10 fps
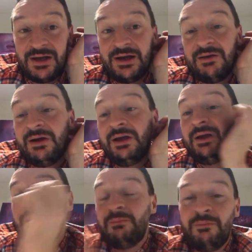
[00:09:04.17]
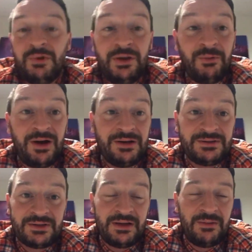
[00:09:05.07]
out.
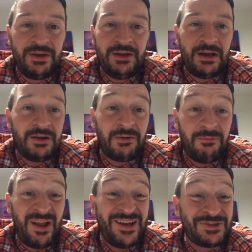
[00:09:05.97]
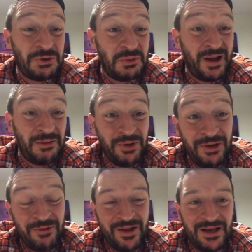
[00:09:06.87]
Money-wise, I mean, I don't really talk about
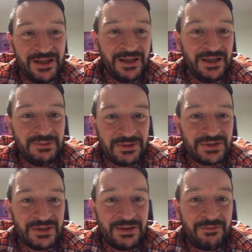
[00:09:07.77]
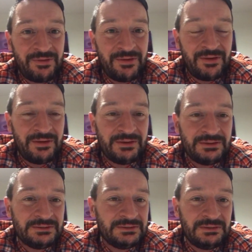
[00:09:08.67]
money, really, because it never
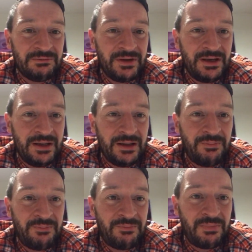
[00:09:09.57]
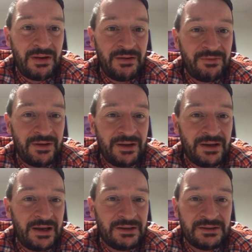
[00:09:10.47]
really,
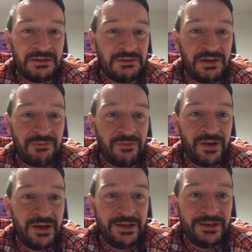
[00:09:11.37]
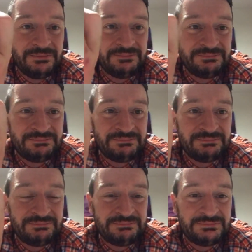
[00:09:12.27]
never really
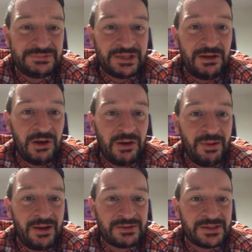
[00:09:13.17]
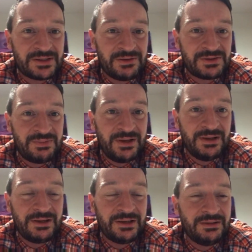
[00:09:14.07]
say a lot about it, so to
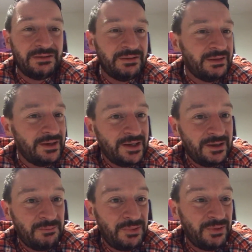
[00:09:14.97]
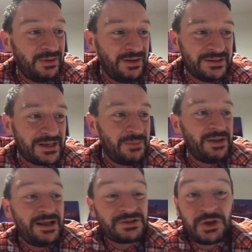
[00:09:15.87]
speak. But like I say, my
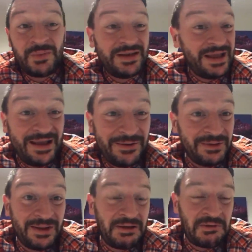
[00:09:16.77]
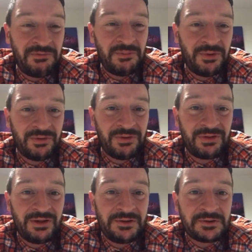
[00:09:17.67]
debt's coming down every month,